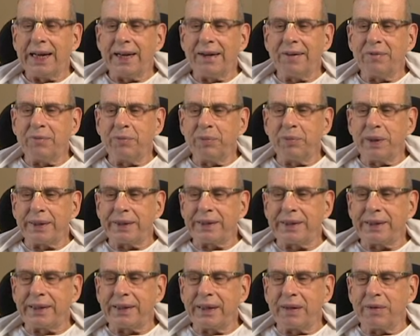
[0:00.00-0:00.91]

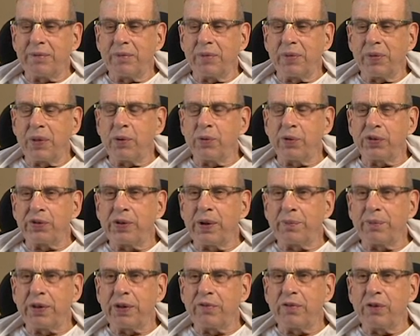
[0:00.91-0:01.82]
But there was
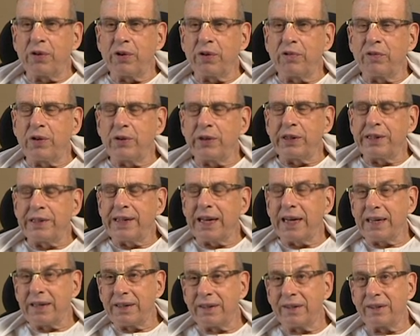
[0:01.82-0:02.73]
something very, very
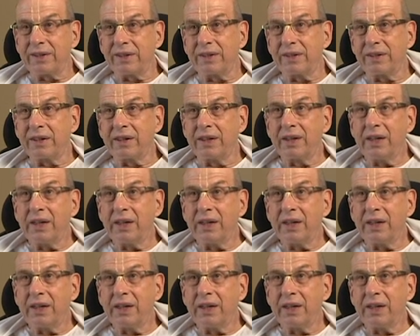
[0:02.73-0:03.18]
tense.